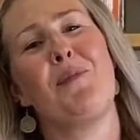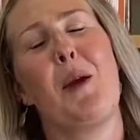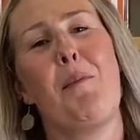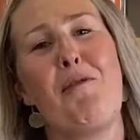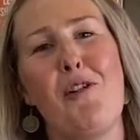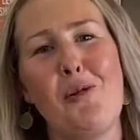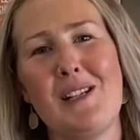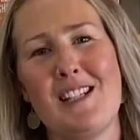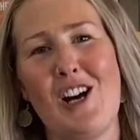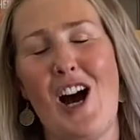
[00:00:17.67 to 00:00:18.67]
Before we
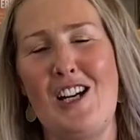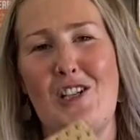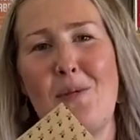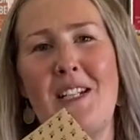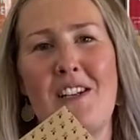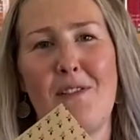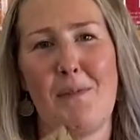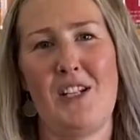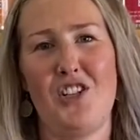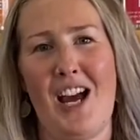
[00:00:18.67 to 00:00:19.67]
start, I just want to give a
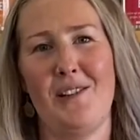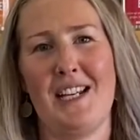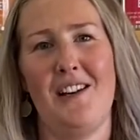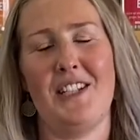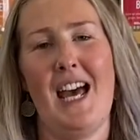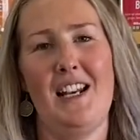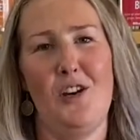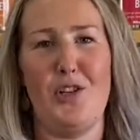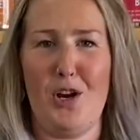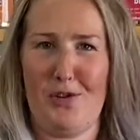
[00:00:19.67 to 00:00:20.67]
big shout out to Hello
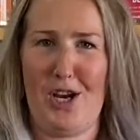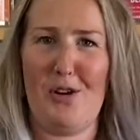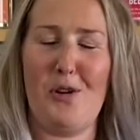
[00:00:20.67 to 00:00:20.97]
Dodo,